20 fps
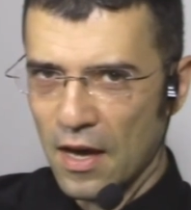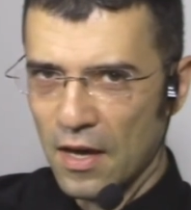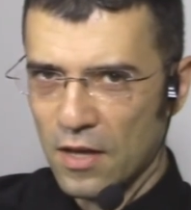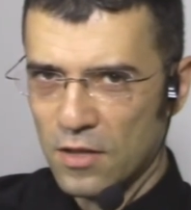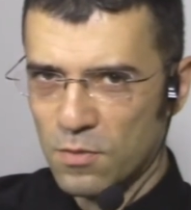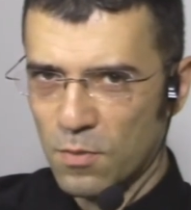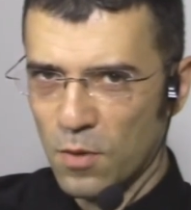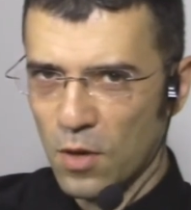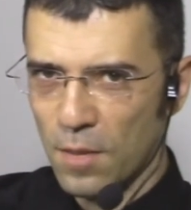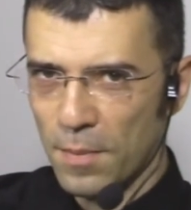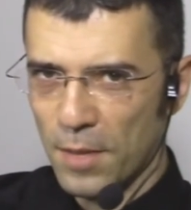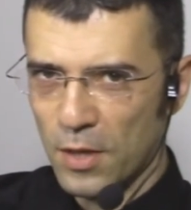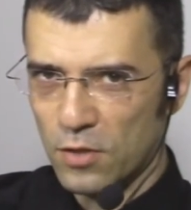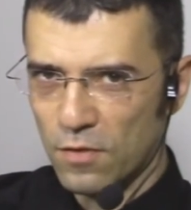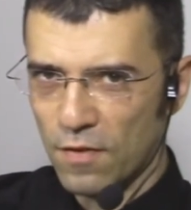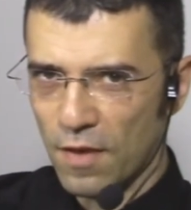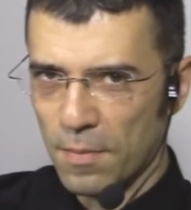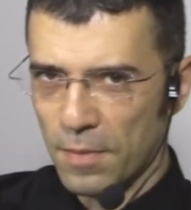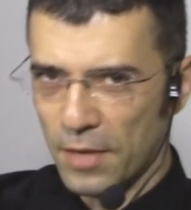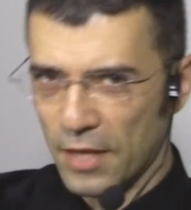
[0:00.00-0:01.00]
small amount
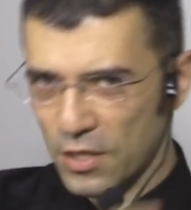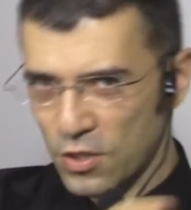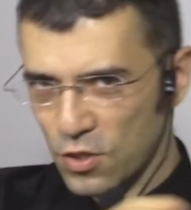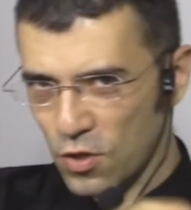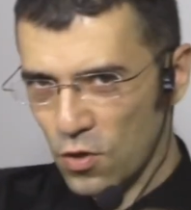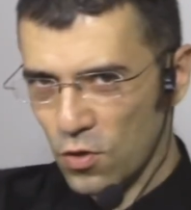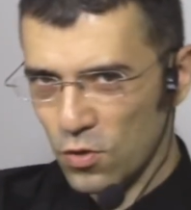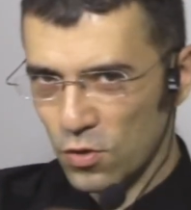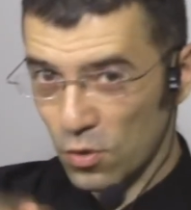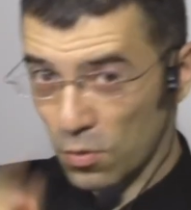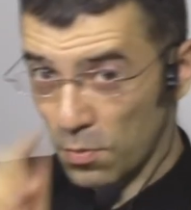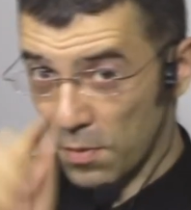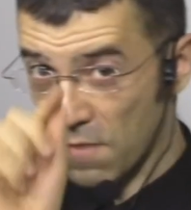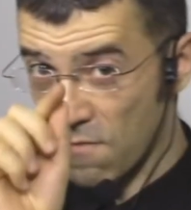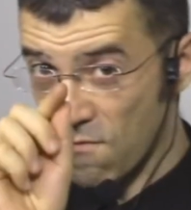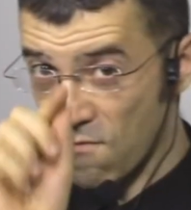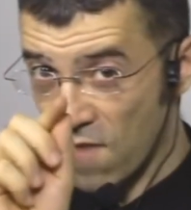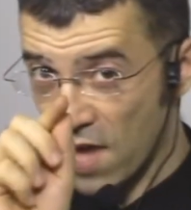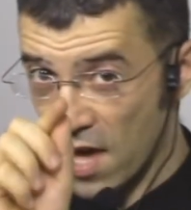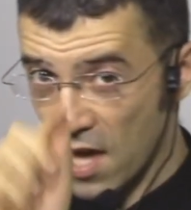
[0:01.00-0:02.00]
of application in order to be
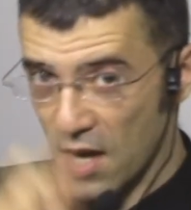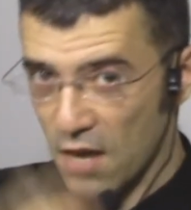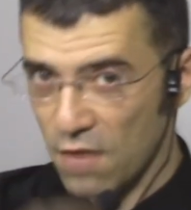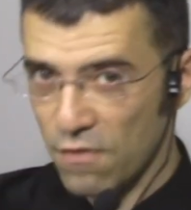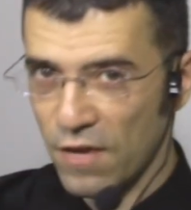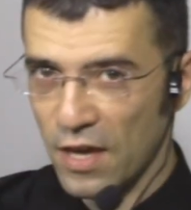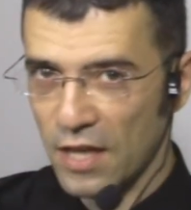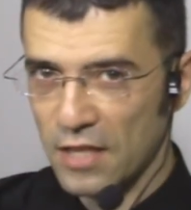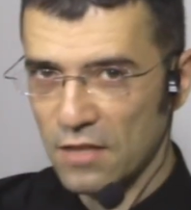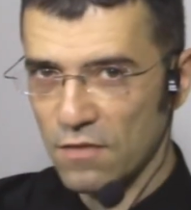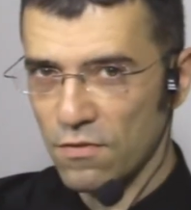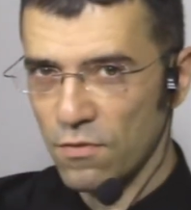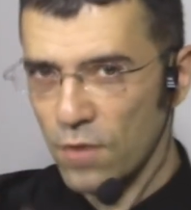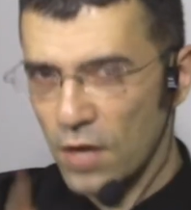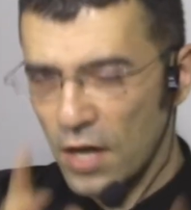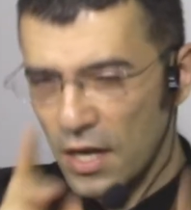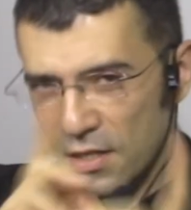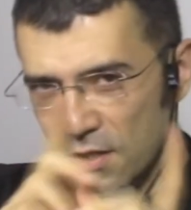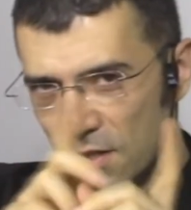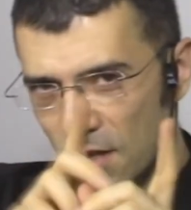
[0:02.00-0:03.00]
very effective,
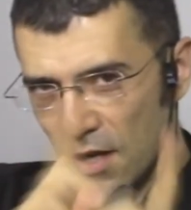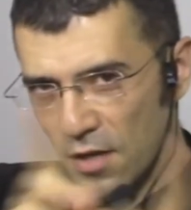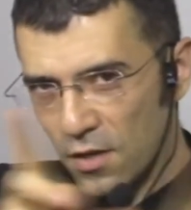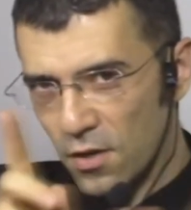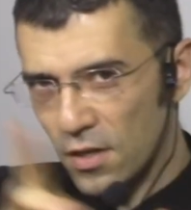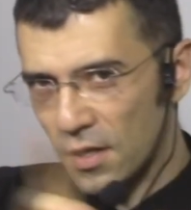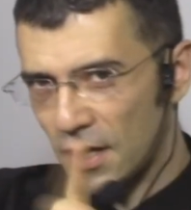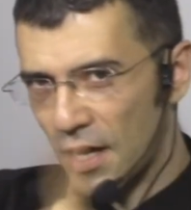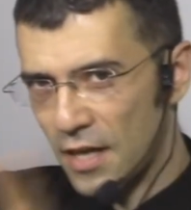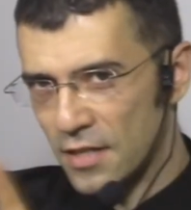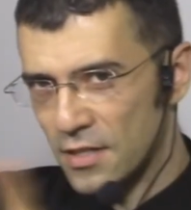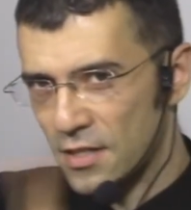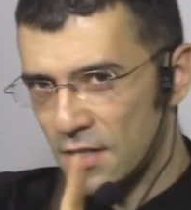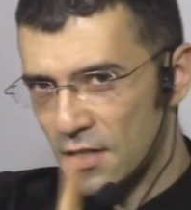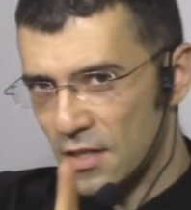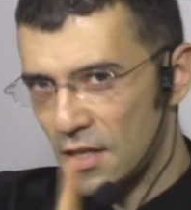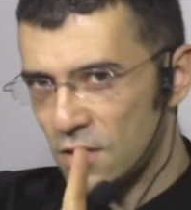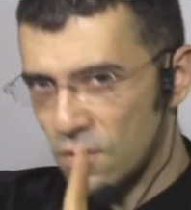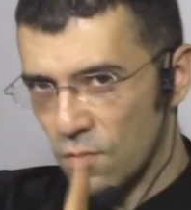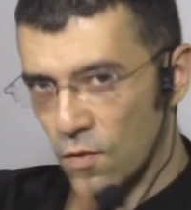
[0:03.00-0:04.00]
whereas glycolic acid
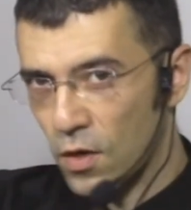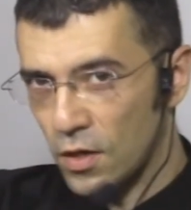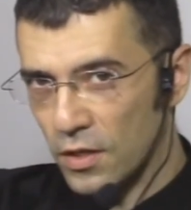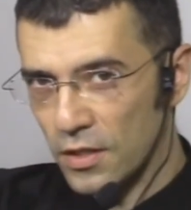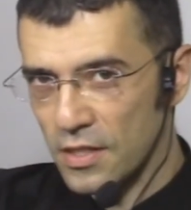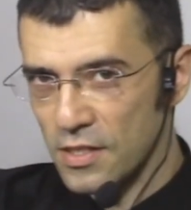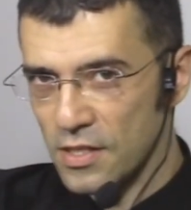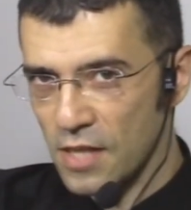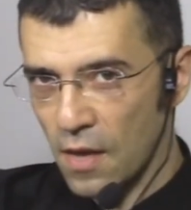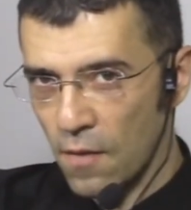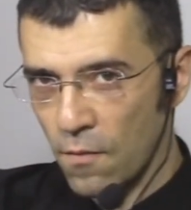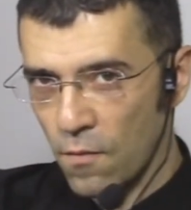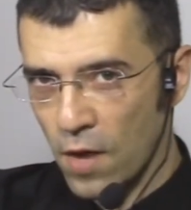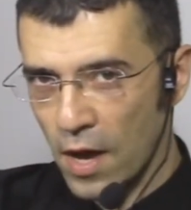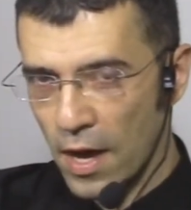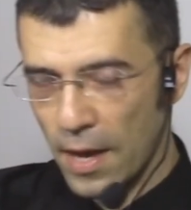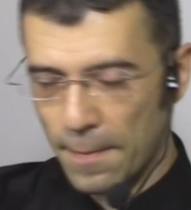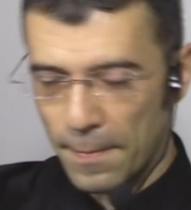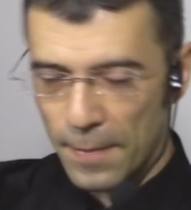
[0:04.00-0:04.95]
doesn't work in the same way.